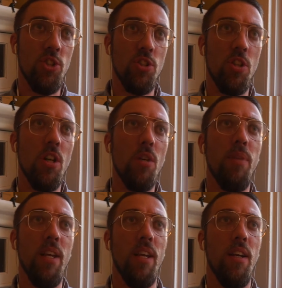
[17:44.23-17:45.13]

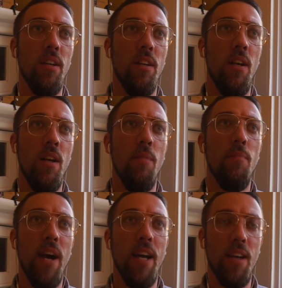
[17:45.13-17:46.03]
disturbing
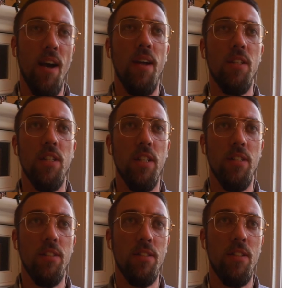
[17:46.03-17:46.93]
my
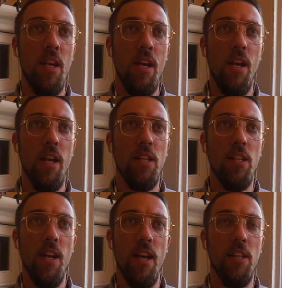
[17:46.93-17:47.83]
conscience
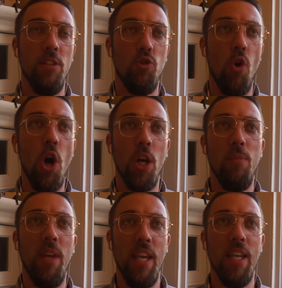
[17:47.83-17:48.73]
and
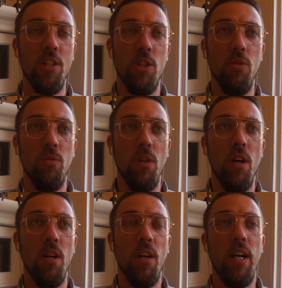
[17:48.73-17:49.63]
drawing me
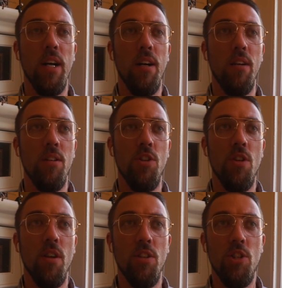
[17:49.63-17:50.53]
into
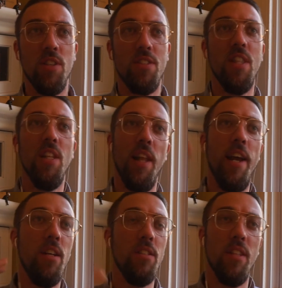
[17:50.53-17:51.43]
just the
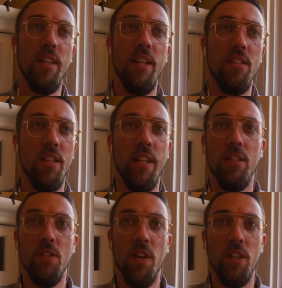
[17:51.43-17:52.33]
layers and layers and
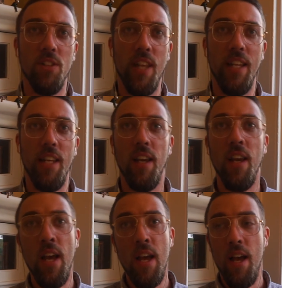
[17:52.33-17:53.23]
layers of
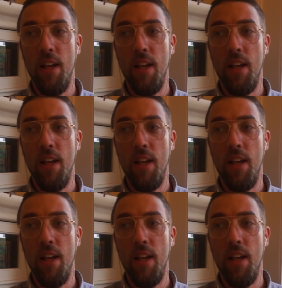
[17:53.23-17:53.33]
understanding.